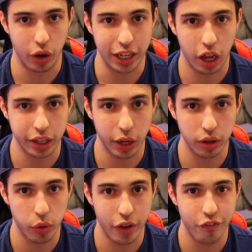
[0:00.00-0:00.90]
I thought they were
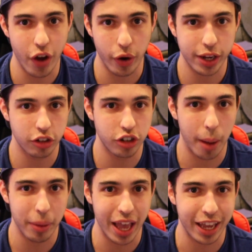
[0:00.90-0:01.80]
doing a very good
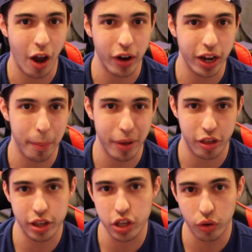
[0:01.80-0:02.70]
job of that, carrying it up as
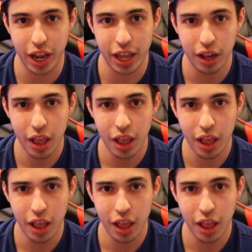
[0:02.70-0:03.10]
a unit,